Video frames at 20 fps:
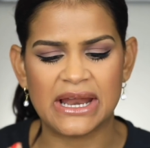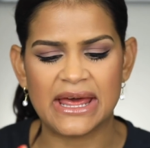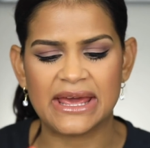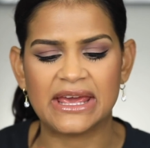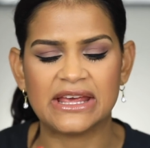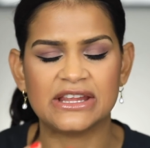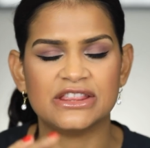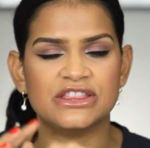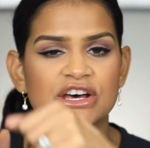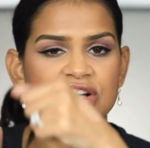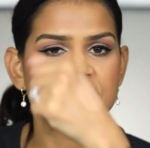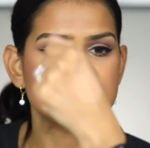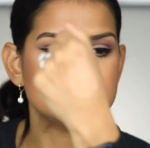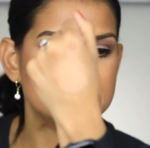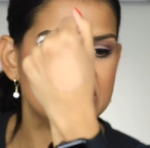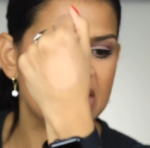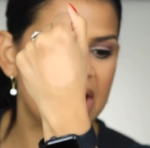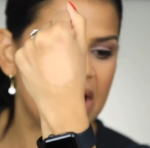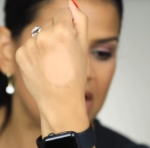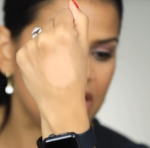Like it does
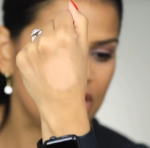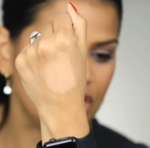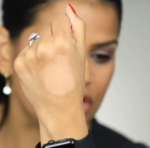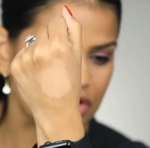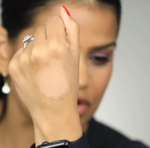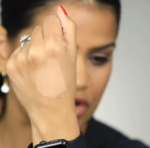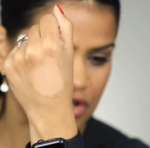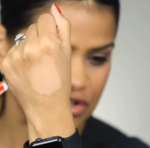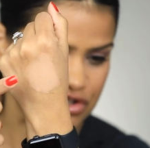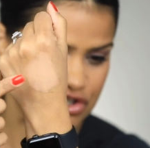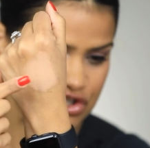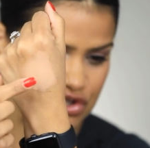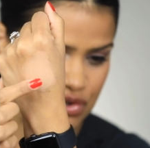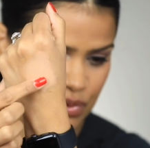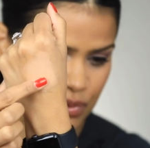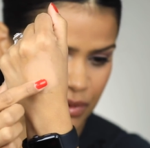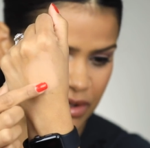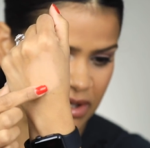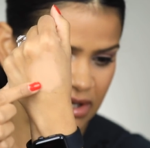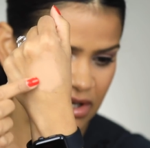not look
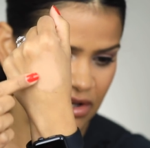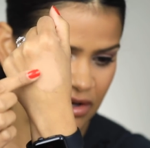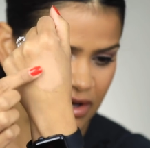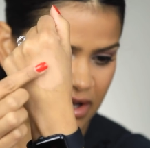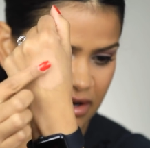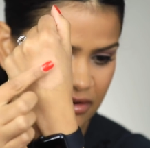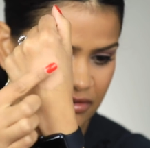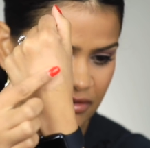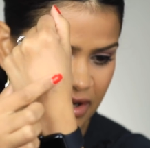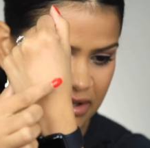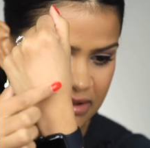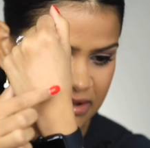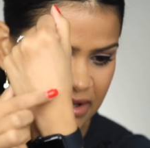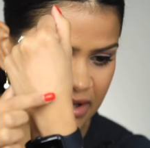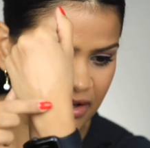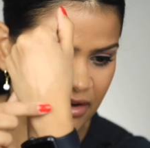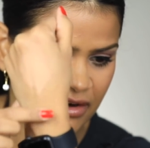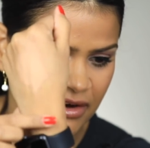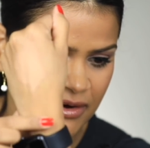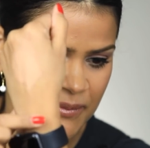dewy. Look at it right
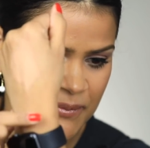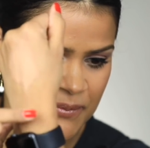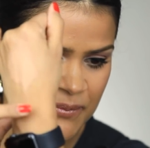there.